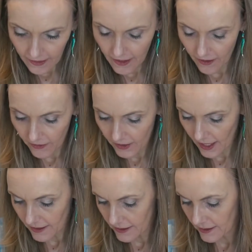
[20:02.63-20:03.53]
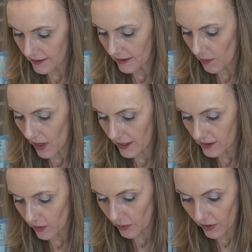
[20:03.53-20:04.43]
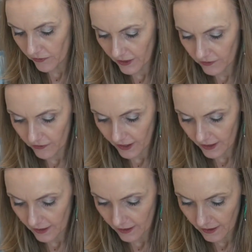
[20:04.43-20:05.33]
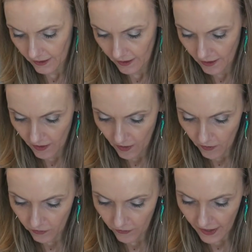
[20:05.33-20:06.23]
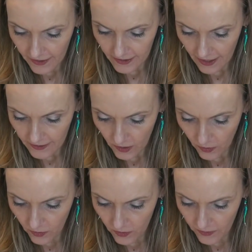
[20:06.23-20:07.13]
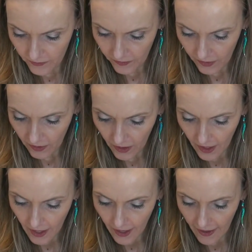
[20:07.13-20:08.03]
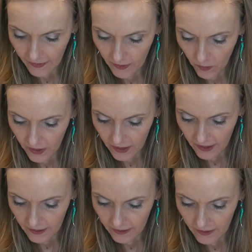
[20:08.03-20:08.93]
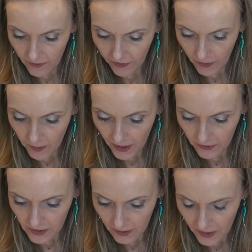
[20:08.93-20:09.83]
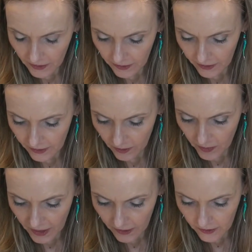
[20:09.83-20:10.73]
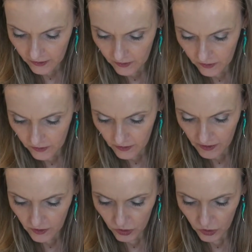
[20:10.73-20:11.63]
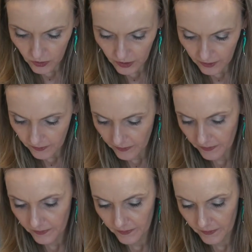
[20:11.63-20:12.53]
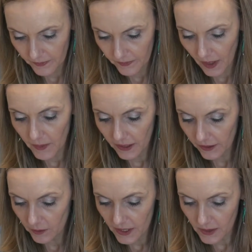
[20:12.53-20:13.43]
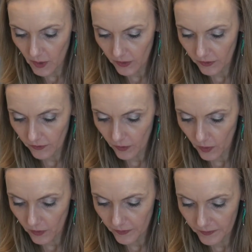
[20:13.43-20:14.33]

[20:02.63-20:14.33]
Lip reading: Here, yes. The brads are a perfect fit for that size hole, and the one in the flower petal is going to be a little bit shorter. I mean, a little bit smaller hole.